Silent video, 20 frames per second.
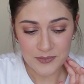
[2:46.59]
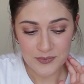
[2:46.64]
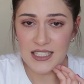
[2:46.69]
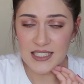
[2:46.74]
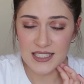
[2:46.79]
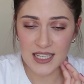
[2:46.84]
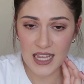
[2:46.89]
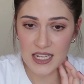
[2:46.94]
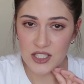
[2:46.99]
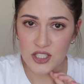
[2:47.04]
he
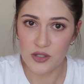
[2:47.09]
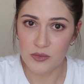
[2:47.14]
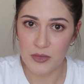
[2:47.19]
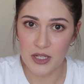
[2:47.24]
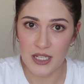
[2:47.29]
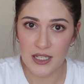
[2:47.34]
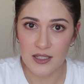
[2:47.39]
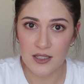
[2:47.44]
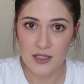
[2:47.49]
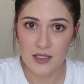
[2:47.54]
said to
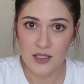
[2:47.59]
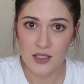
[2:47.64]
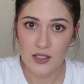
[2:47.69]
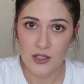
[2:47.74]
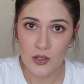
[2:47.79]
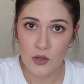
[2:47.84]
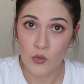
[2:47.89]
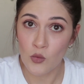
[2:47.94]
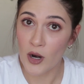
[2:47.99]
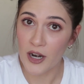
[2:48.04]
me,
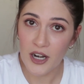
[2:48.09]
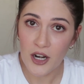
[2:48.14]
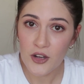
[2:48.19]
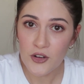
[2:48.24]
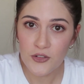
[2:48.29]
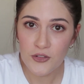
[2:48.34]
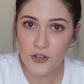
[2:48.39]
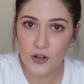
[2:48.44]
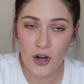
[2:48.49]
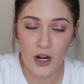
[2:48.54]
"Where are
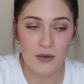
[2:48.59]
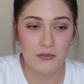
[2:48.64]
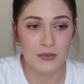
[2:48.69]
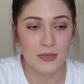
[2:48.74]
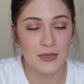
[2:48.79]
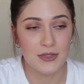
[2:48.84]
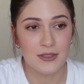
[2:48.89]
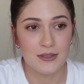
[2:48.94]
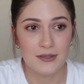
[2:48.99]
you from?"